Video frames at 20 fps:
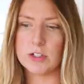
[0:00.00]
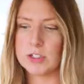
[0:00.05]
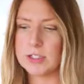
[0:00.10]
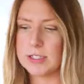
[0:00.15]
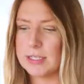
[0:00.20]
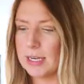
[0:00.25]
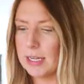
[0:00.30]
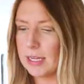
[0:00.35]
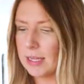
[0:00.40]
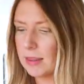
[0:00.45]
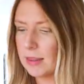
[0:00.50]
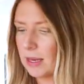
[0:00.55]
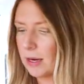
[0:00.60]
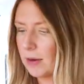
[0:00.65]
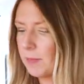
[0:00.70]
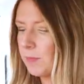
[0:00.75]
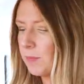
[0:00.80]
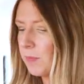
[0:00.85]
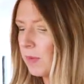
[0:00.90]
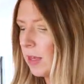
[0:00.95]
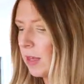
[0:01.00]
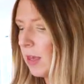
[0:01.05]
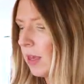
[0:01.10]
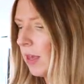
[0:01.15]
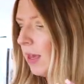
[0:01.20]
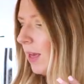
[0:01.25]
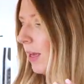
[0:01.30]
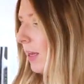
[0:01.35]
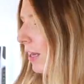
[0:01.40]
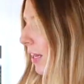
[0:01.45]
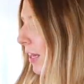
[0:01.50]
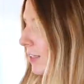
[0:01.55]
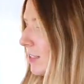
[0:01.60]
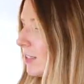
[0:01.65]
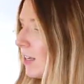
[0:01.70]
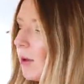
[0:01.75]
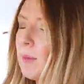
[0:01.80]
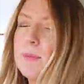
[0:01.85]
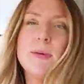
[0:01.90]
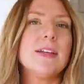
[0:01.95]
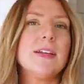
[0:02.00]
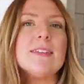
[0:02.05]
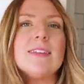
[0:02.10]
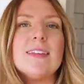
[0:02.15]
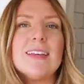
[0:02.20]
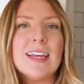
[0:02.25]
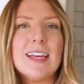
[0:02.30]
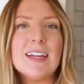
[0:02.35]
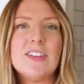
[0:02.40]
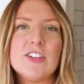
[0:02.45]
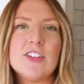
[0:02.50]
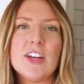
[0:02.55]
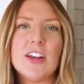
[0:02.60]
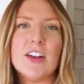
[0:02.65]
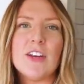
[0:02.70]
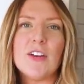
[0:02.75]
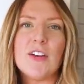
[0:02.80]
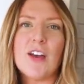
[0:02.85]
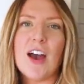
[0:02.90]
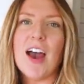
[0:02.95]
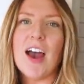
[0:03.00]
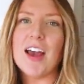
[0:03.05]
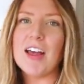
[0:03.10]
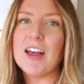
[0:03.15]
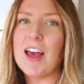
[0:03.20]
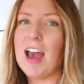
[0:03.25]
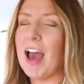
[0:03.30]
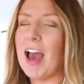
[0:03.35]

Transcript: just sitting in there. Next up is the kitchen. I